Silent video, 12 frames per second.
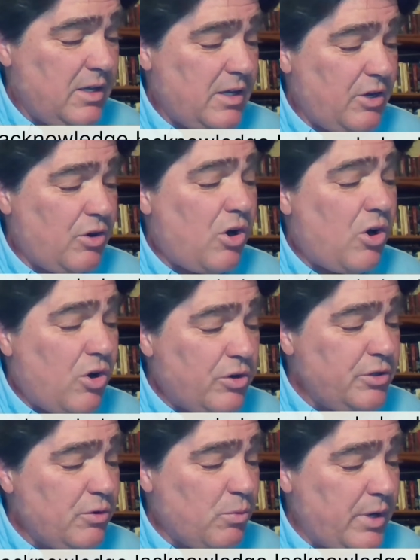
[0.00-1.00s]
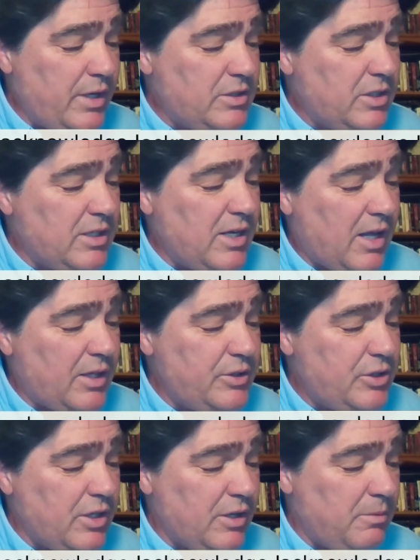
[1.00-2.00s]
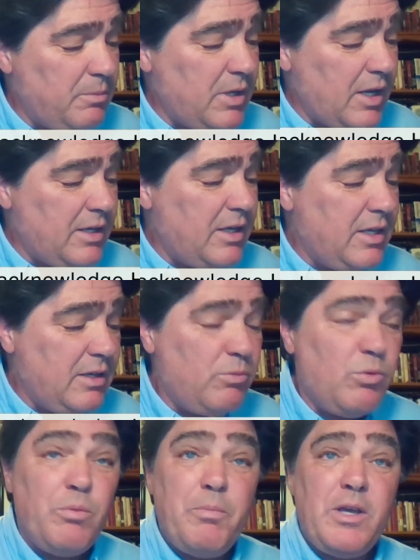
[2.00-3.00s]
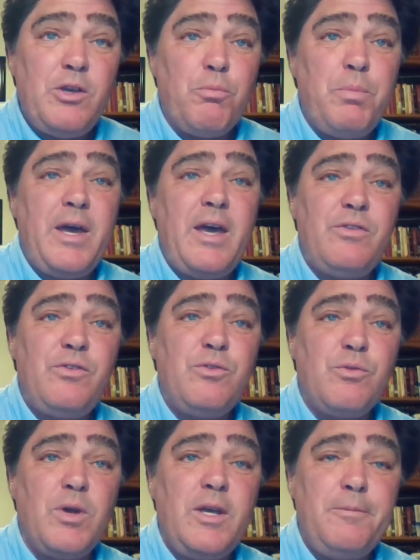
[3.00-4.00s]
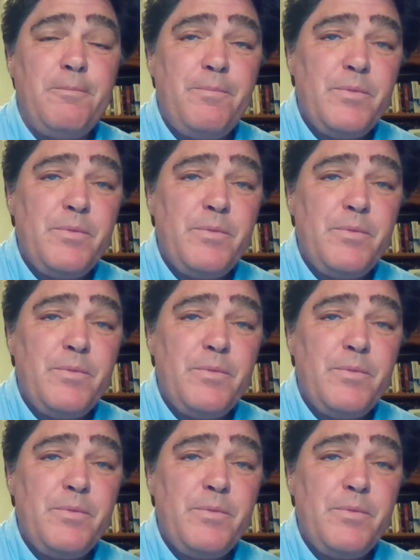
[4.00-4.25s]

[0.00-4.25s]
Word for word: In all your ways, acknowledge him, and he will make your path straight.